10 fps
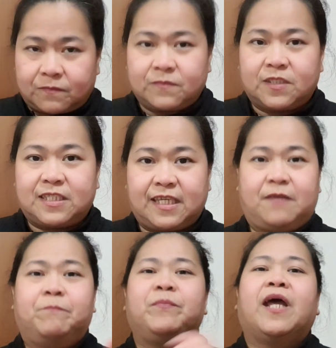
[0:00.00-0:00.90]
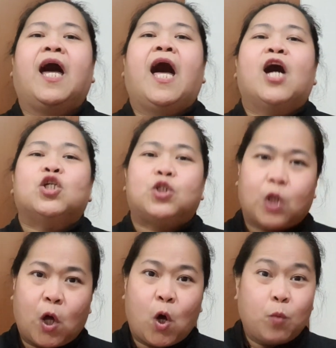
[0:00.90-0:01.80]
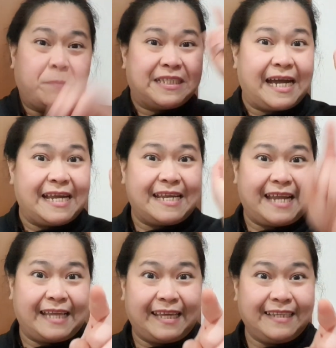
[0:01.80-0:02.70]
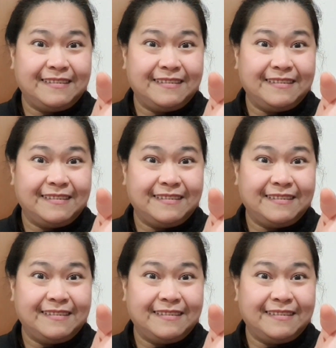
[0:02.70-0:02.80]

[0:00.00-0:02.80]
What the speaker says: Si. So, umpisahan na natin.